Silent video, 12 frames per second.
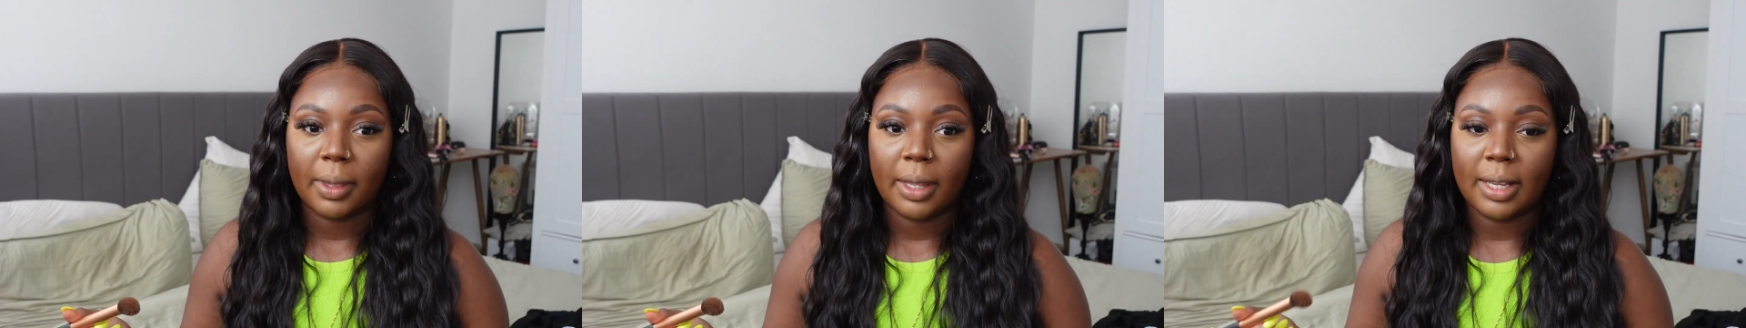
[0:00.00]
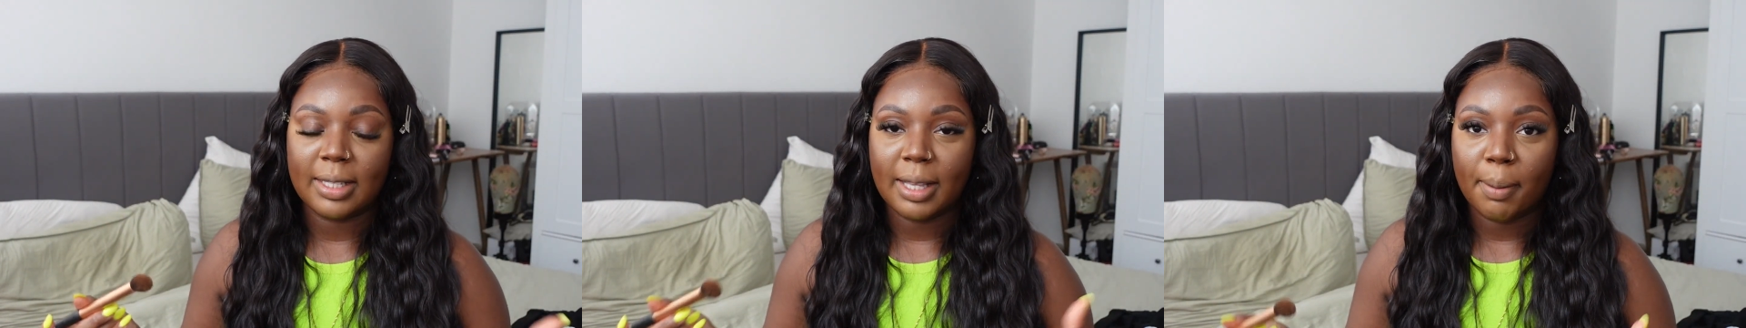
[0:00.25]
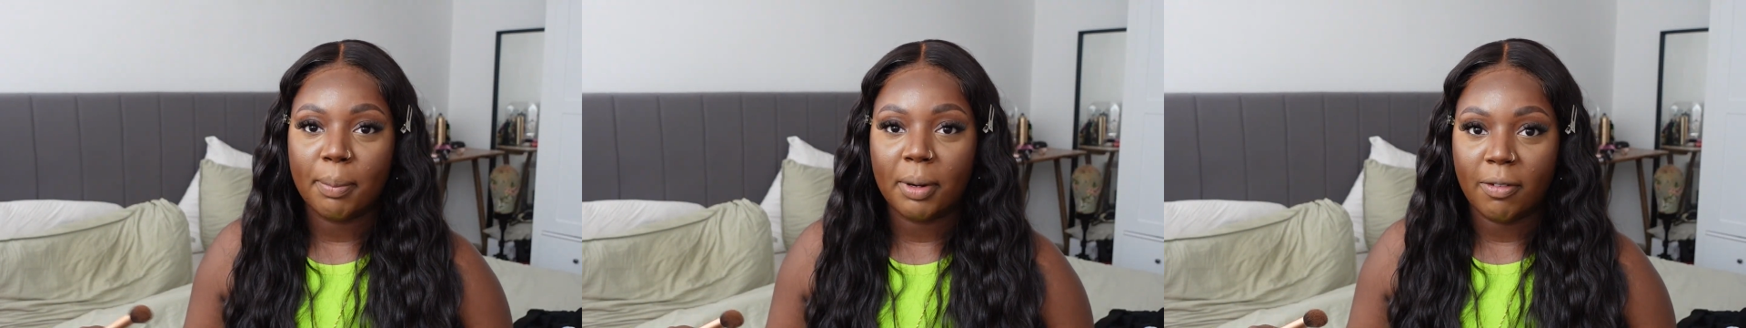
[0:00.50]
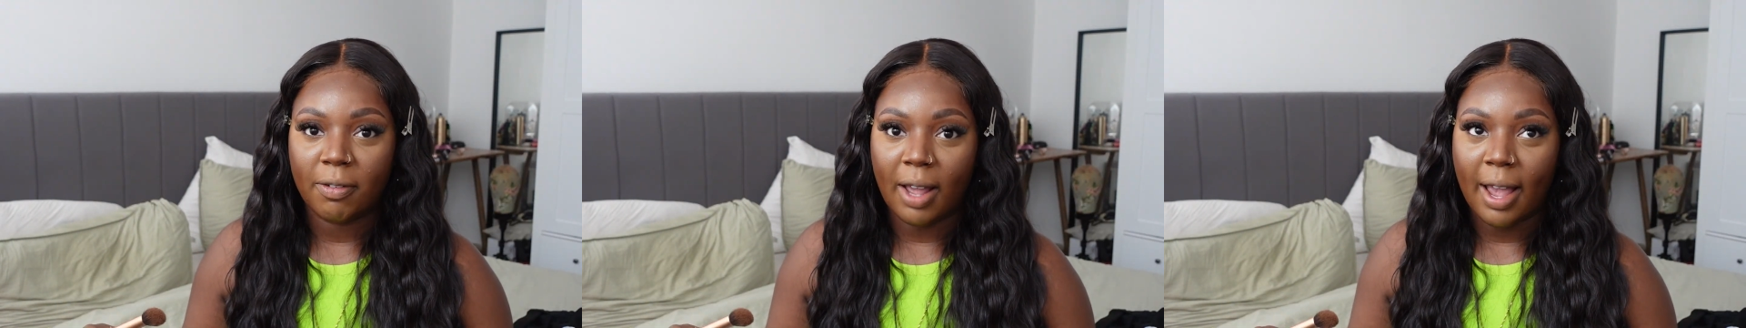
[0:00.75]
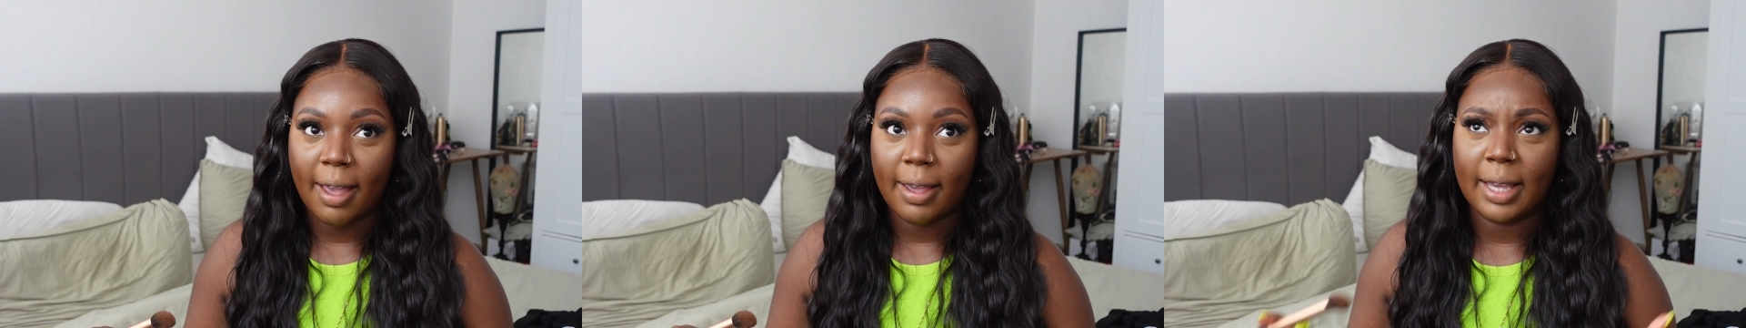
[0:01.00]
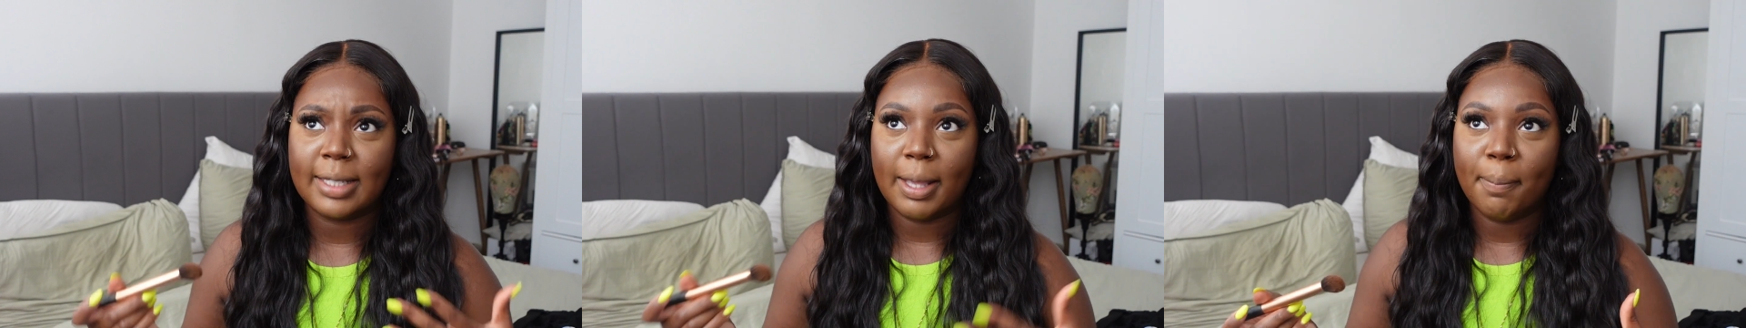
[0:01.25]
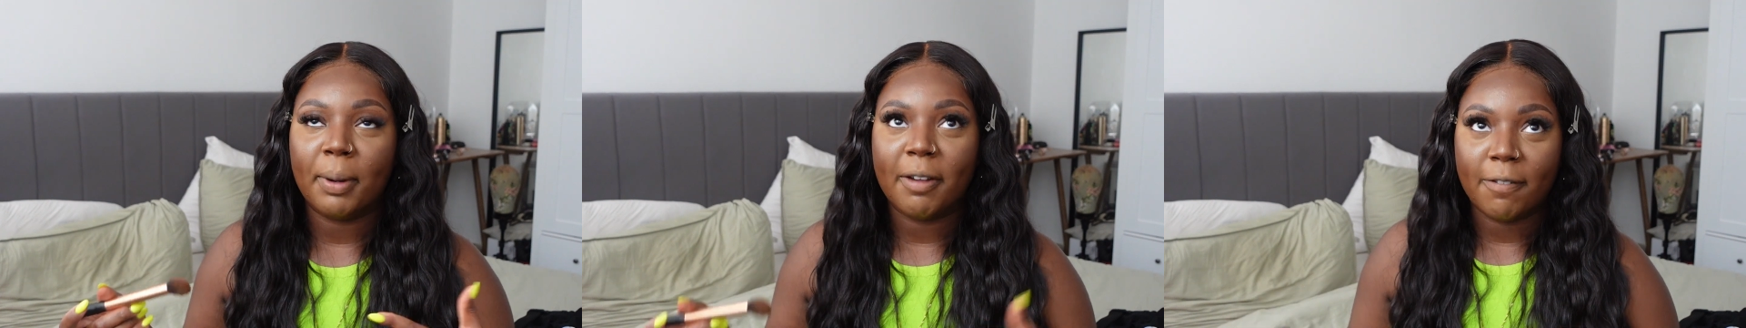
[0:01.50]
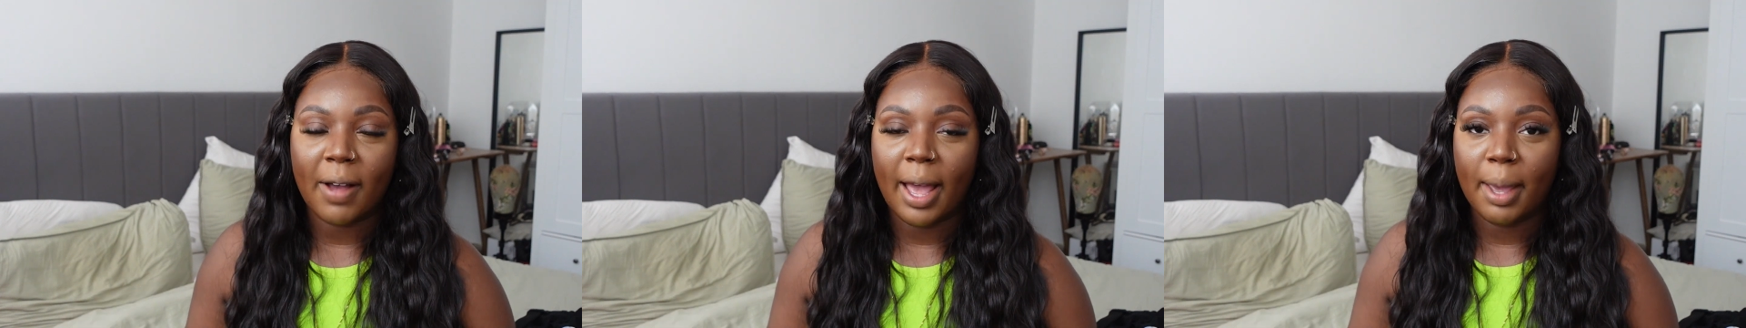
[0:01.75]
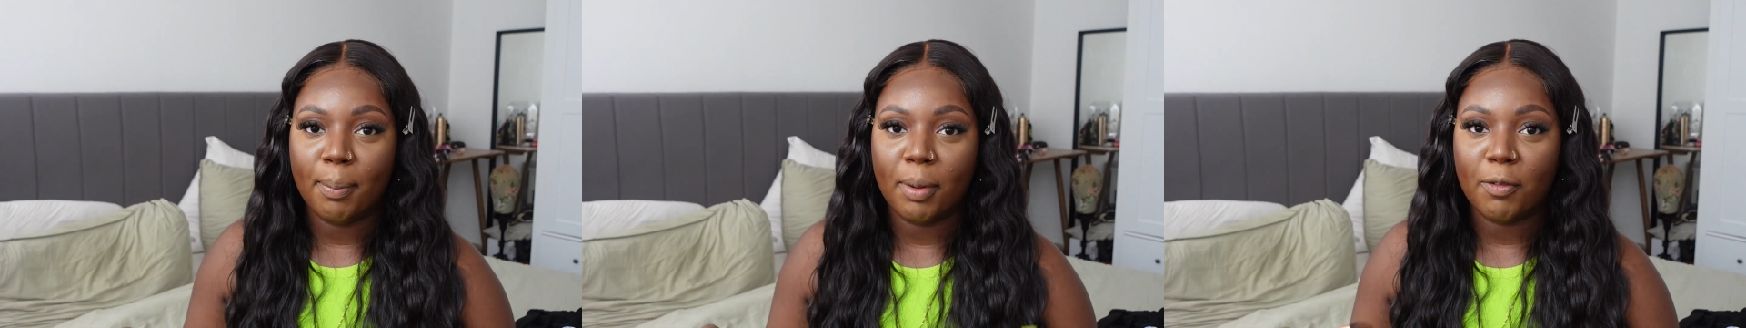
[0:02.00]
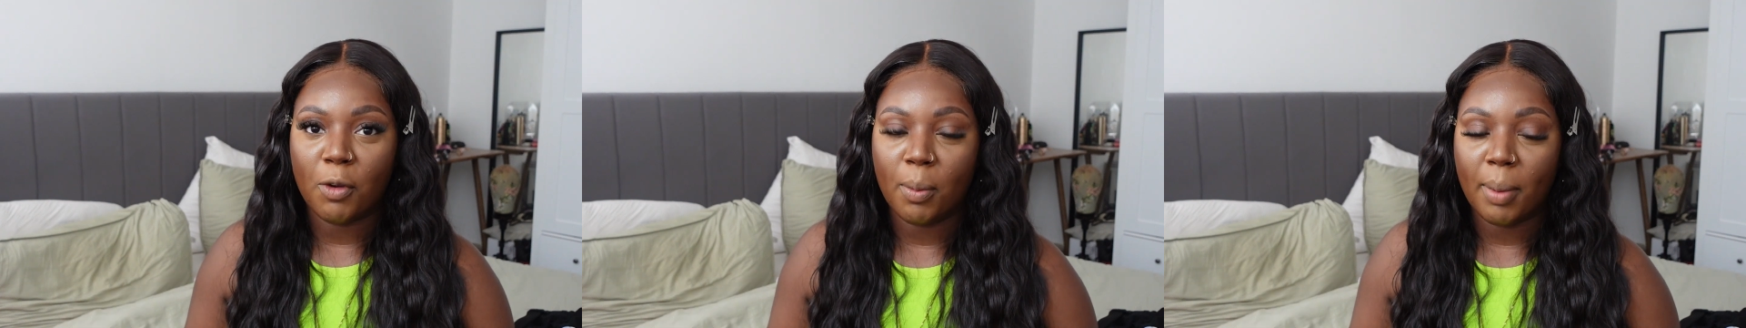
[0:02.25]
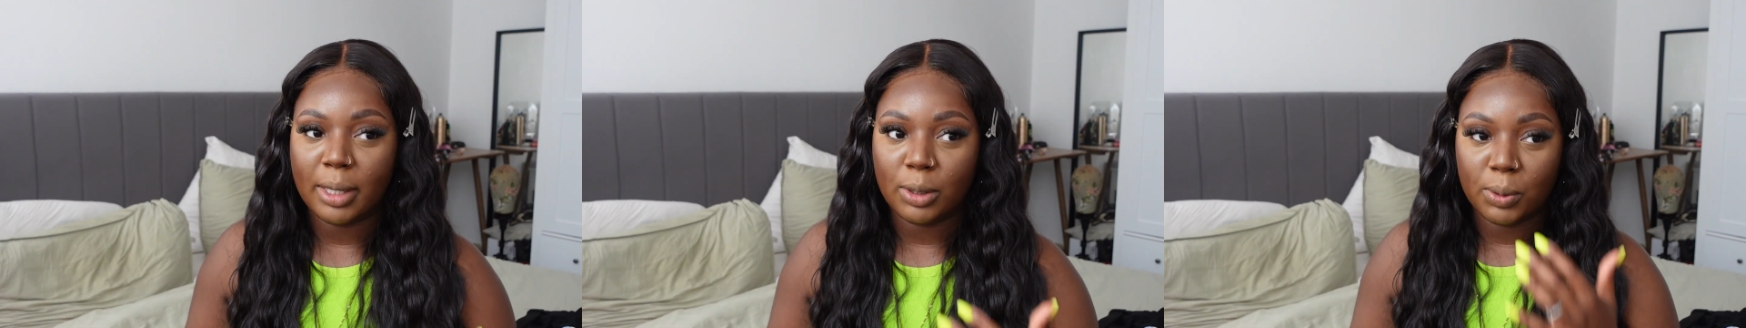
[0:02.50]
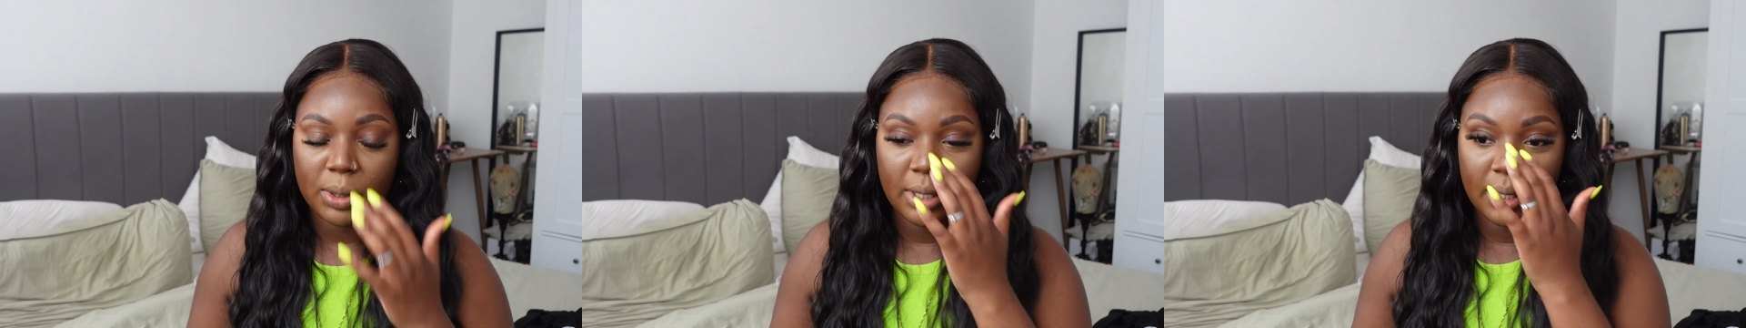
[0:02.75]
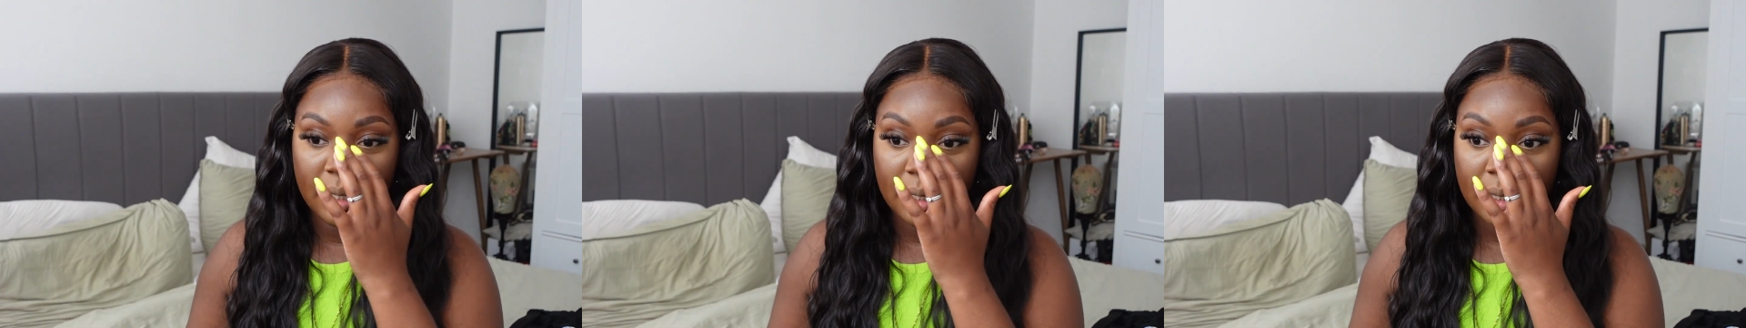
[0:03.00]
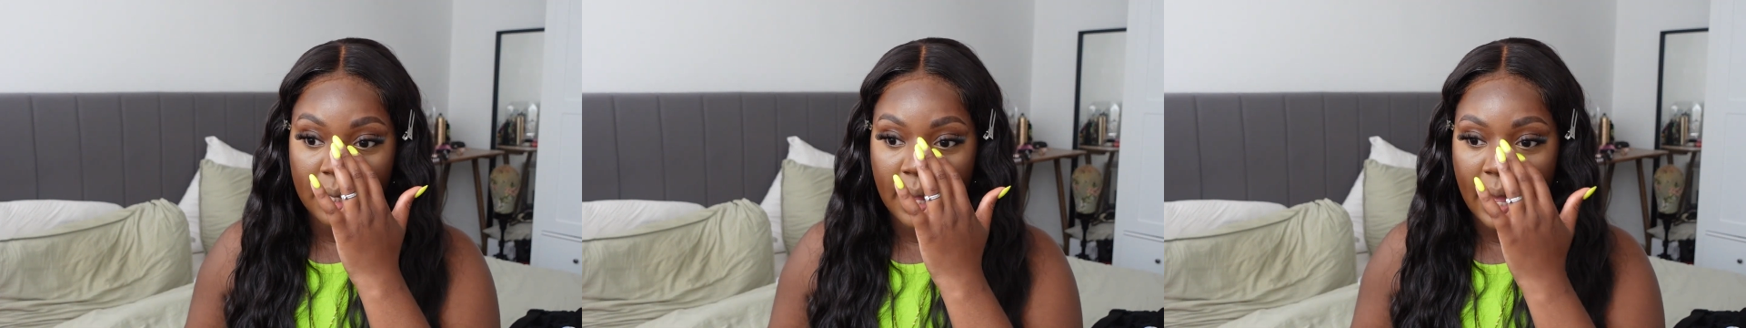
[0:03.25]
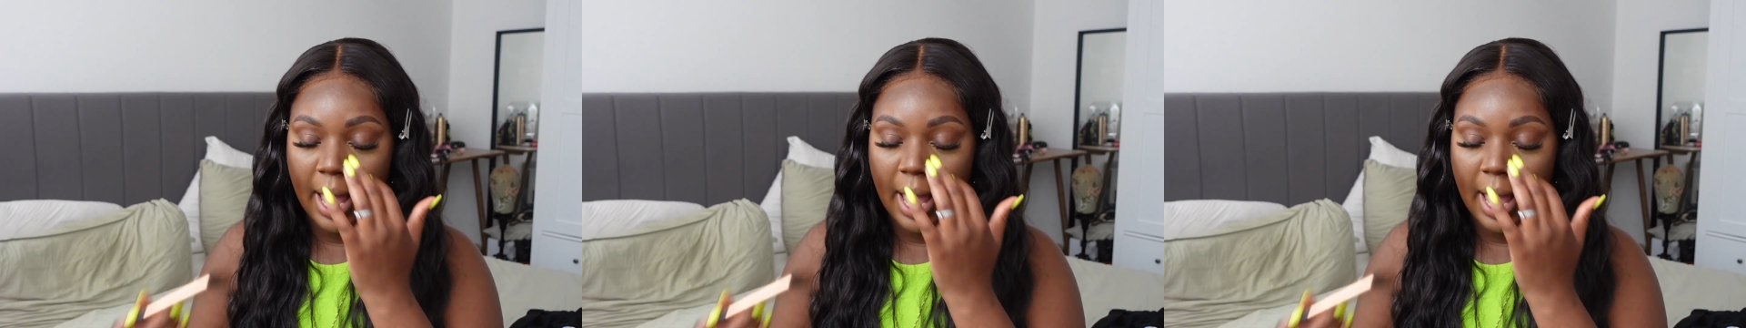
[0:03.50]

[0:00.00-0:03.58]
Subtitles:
exemplify before my daughters,